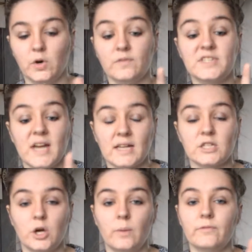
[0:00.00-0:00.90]

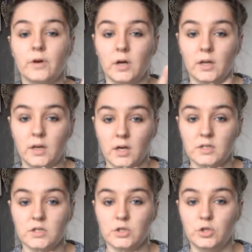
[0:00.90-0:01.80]
started going for a
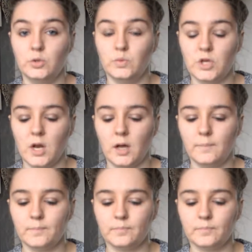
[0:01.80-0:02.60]
nice nude colour.